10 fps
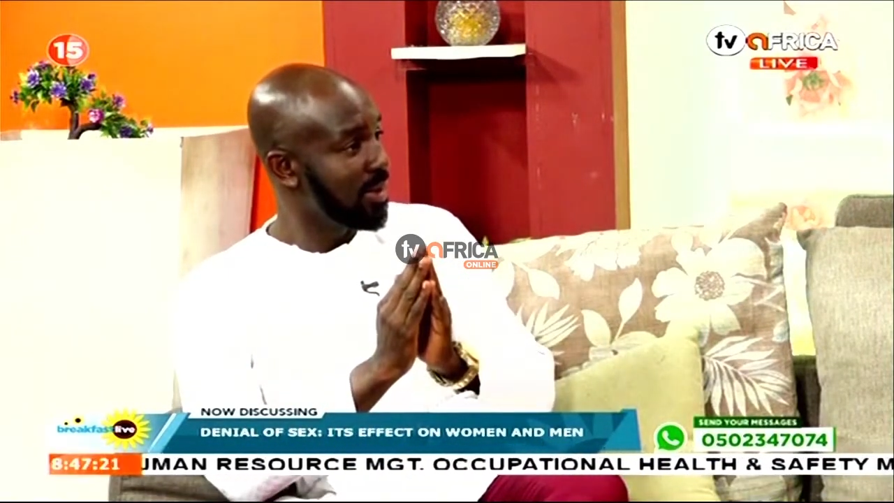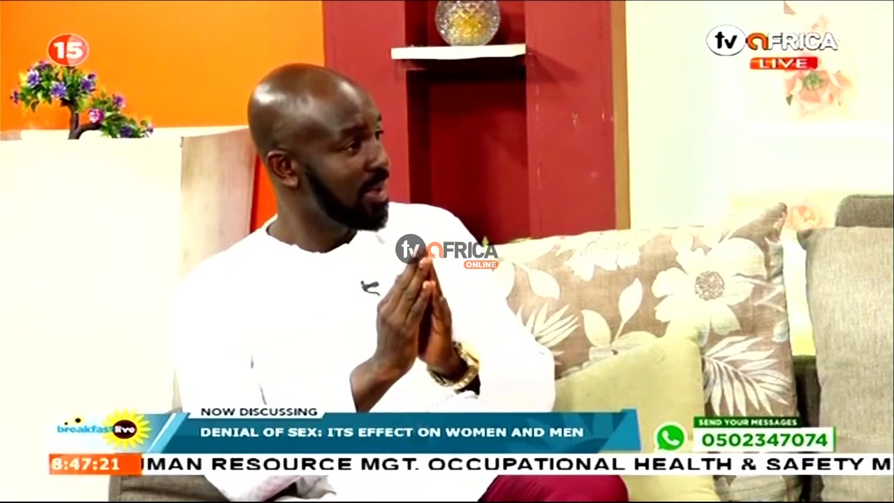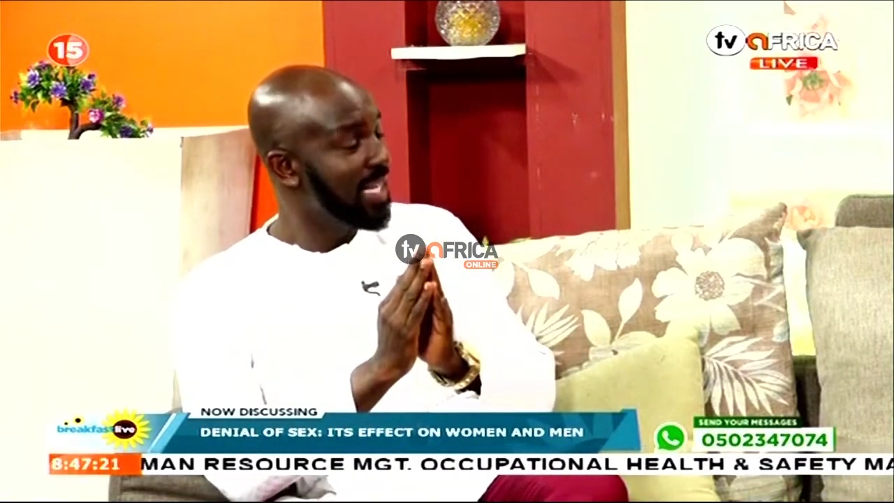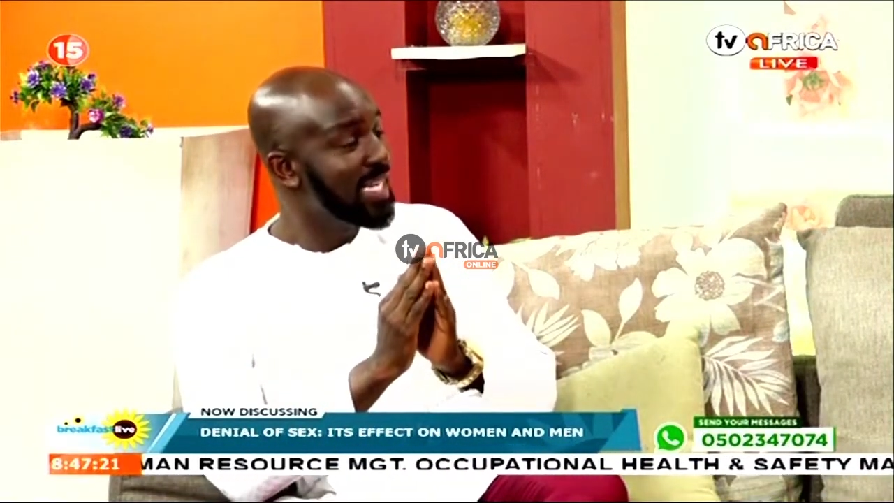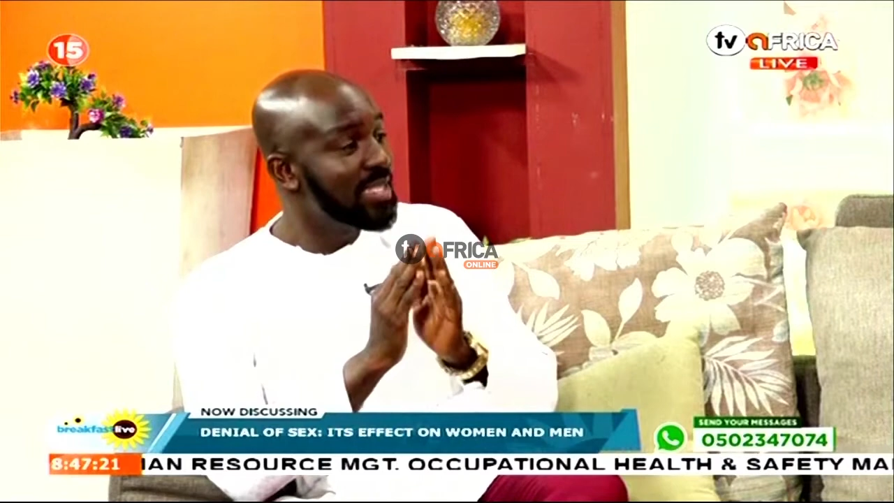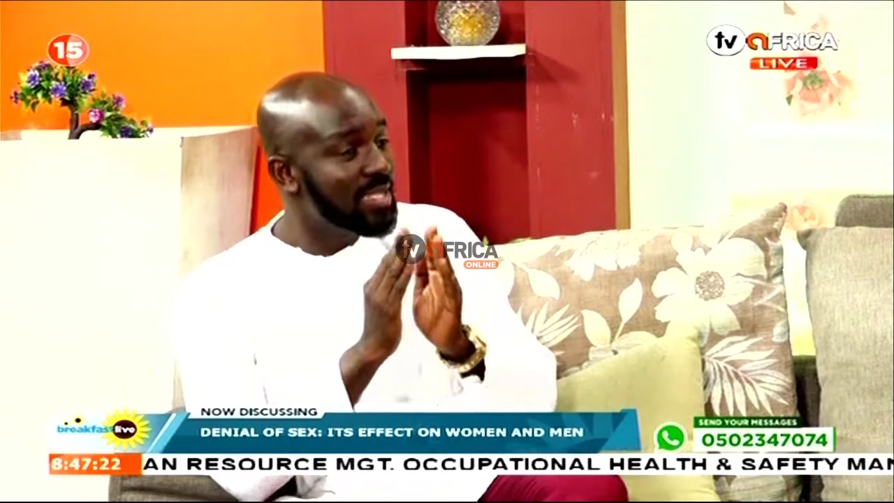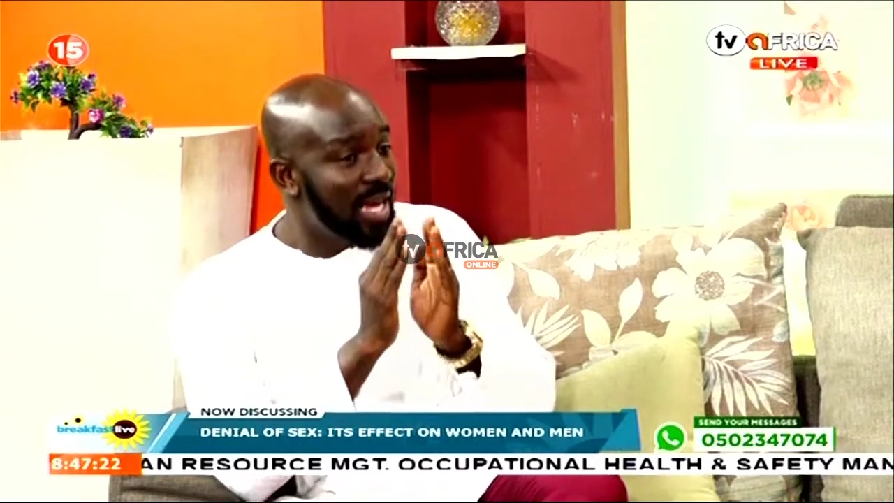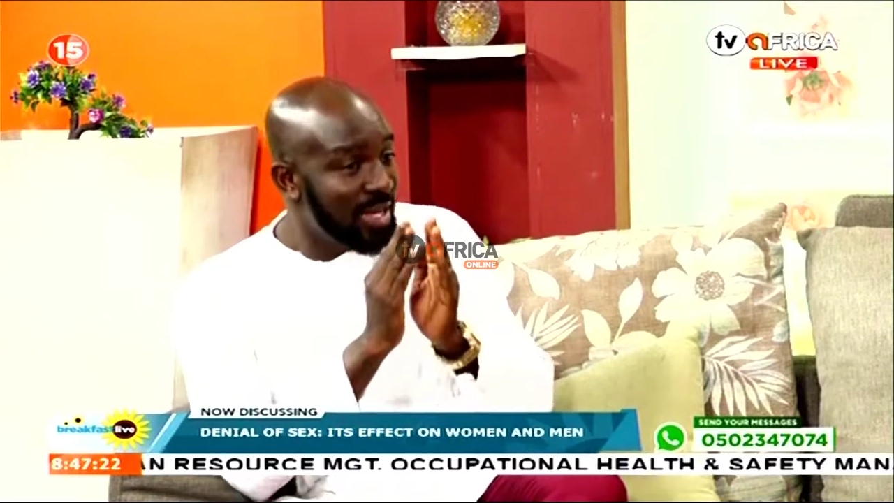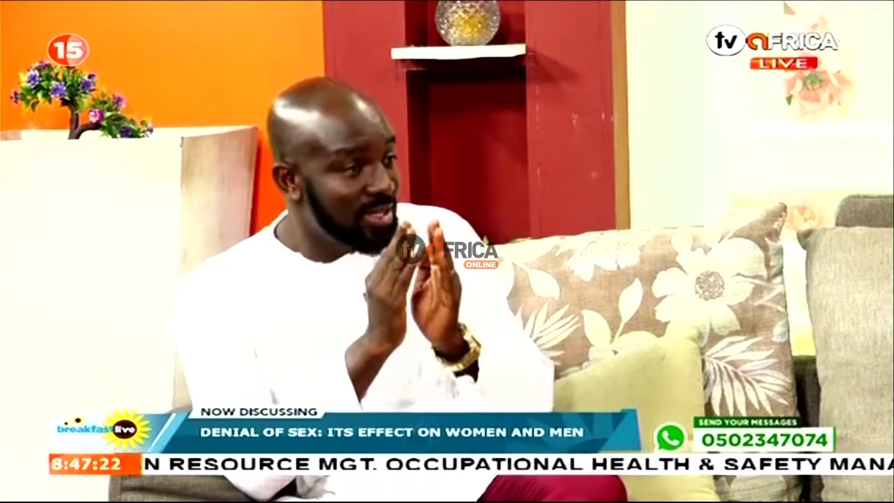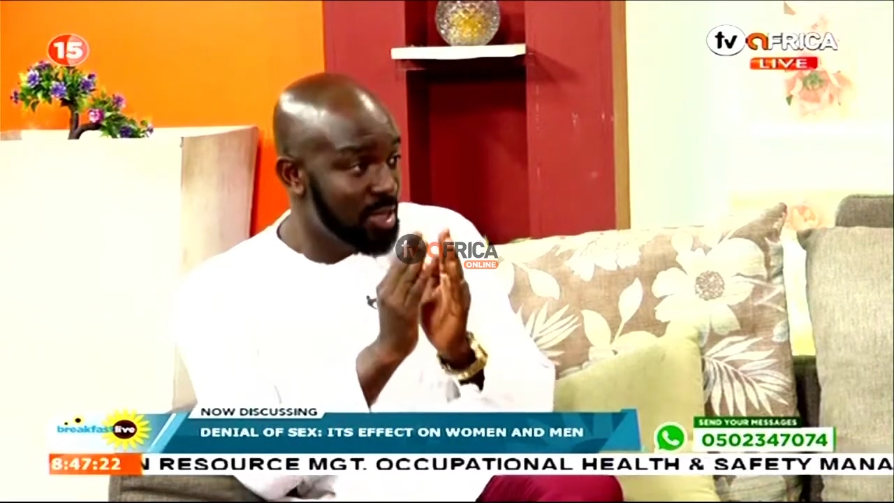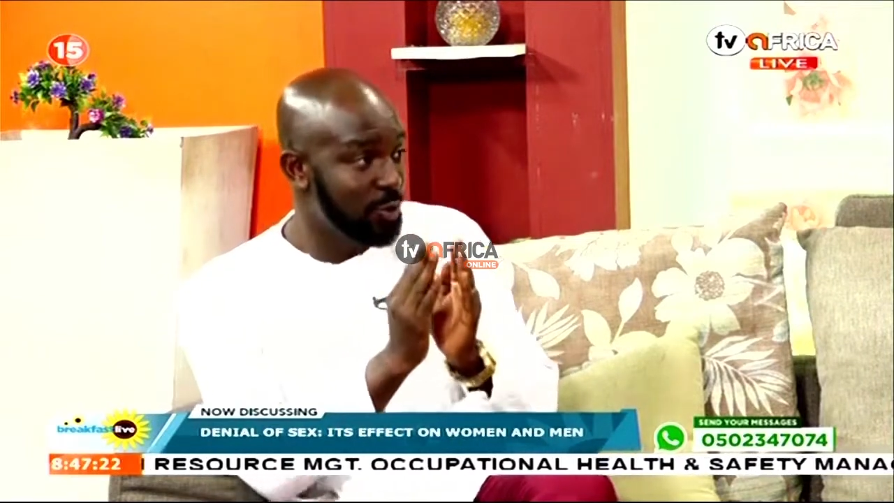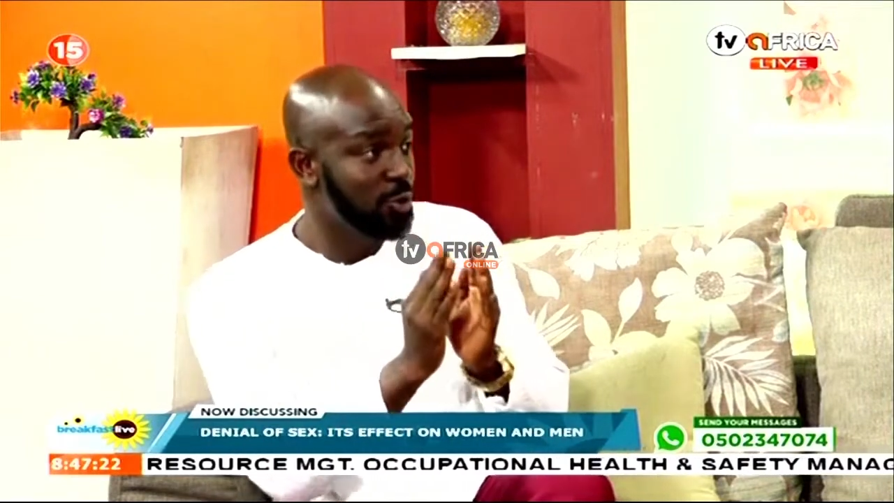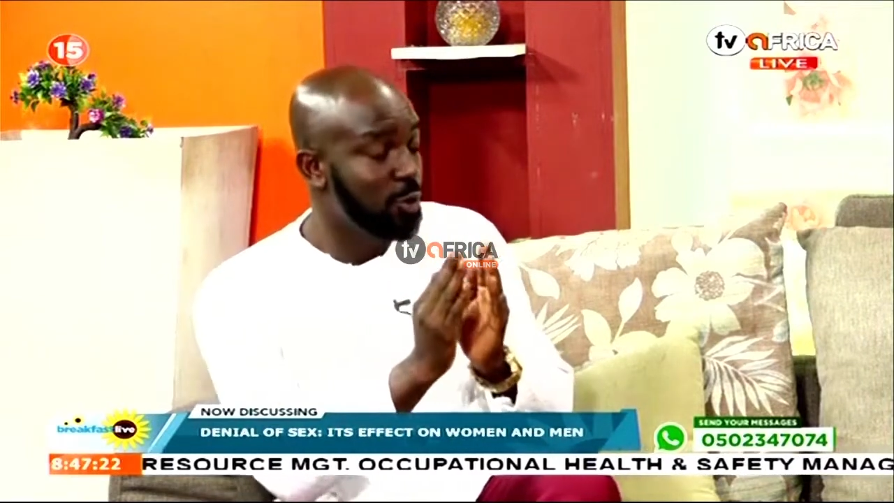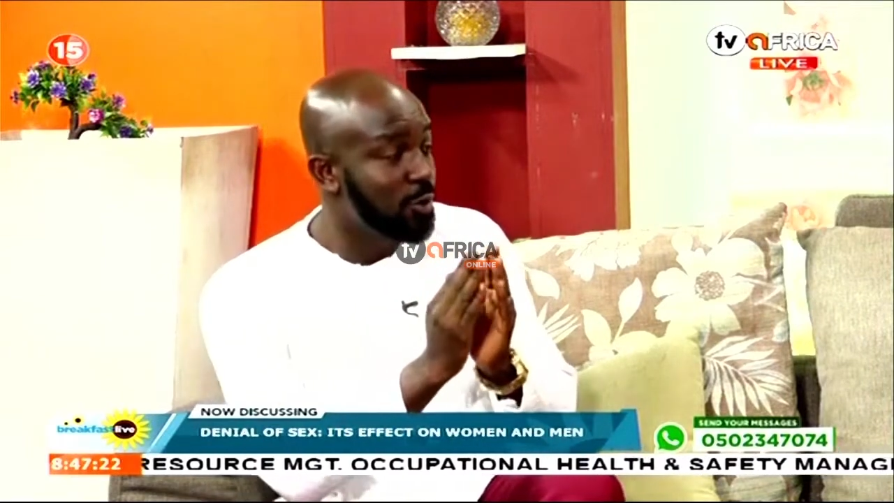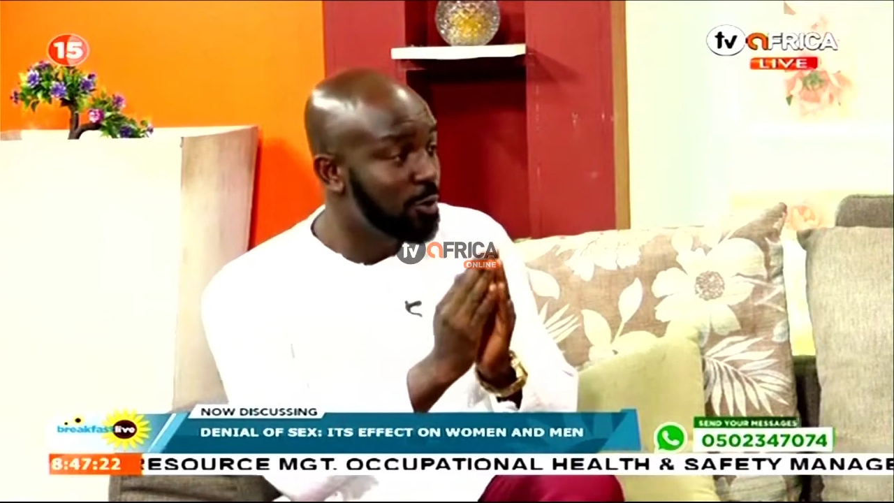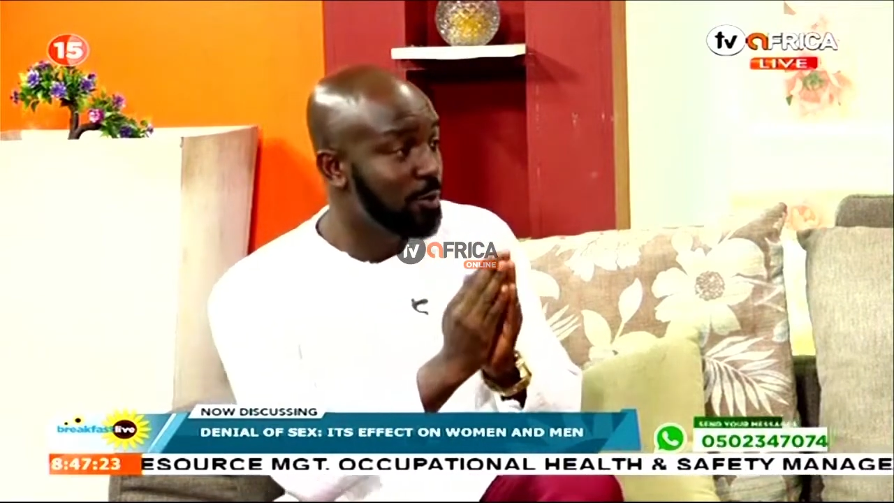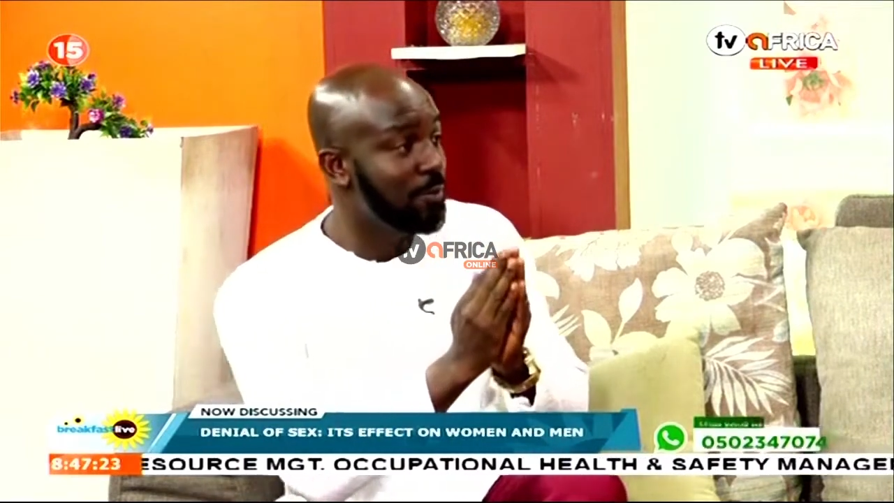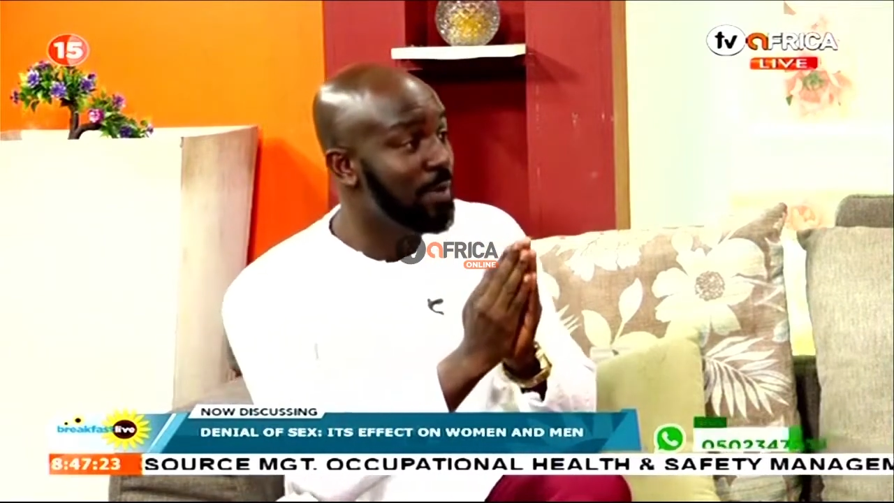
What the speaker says: it is as a result of